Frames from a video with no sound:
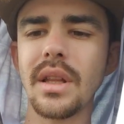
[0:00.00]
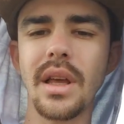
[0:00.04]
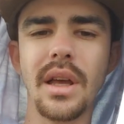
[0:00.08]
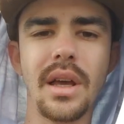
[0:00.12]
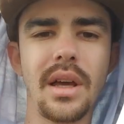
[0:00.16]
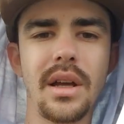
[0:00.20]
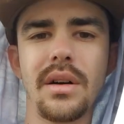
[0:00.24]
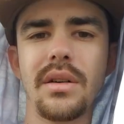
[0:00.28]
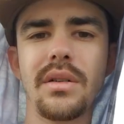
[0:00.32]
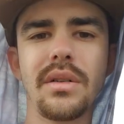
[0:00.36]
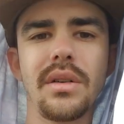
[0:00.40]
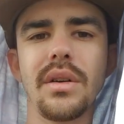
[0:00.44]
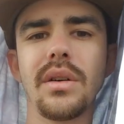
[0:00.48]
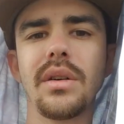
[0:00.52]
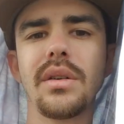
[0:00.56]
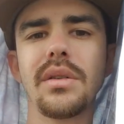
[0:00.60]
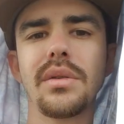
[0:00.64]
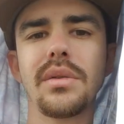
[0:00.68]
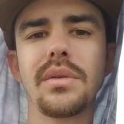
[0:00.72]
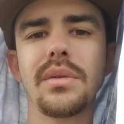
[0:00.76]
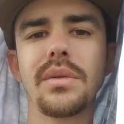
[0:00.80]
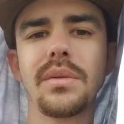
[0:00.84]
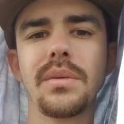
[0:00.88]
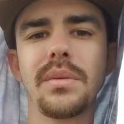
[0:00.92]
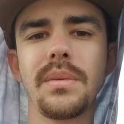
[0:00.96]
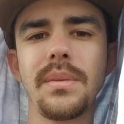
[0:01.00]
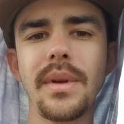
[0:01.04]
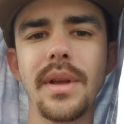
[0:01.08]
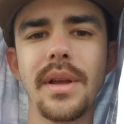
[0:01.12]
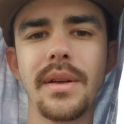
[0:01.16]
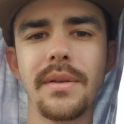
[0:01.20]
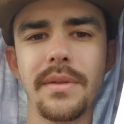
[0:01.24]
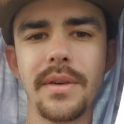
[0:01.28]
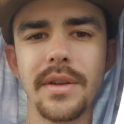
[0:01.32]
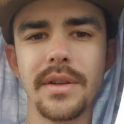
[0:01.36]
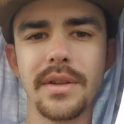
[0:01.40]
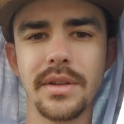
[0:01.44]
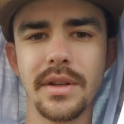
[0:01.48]
I don't know
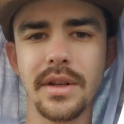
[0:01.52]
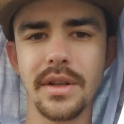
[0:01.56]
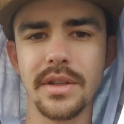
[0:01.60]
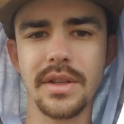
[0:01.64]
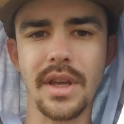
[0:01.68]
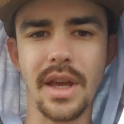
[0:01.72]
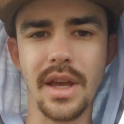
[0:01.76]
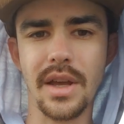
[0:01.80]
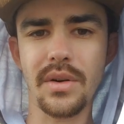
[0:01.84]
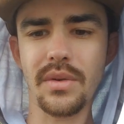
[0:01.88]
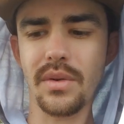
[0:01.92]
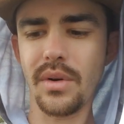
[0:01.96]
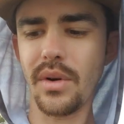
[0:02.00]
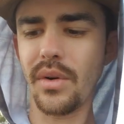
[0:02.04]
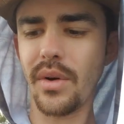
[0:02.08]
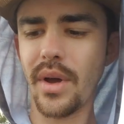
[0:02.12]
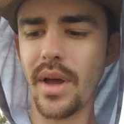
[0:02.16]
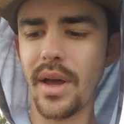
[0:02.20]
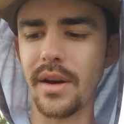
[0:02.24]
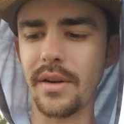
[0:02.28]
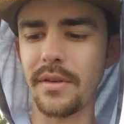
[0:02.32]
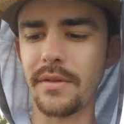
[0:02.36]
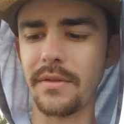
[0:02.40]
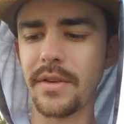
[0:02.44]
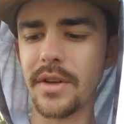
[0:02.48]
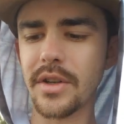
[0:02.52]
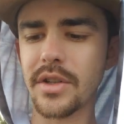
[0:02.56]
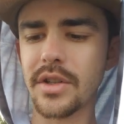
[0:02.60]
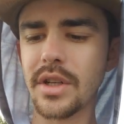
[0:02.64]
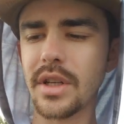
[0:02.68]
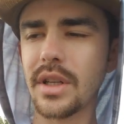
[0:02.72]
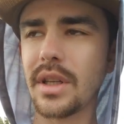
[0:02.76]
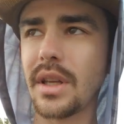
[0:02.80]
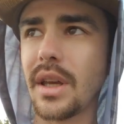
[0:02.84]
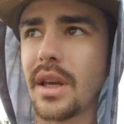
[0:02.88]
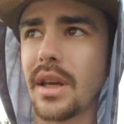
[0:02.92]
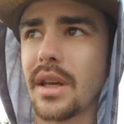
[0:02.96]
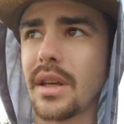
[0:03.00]
if it's because I don't know how to fish
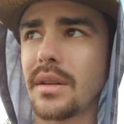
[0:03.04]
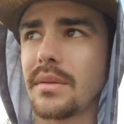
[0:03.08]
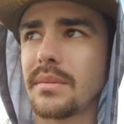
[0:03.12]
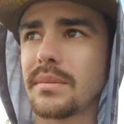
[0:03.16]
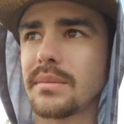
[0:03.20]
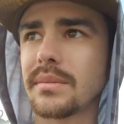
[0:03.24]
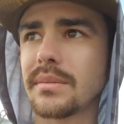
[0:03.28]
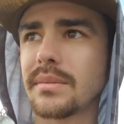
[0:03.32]
it yet.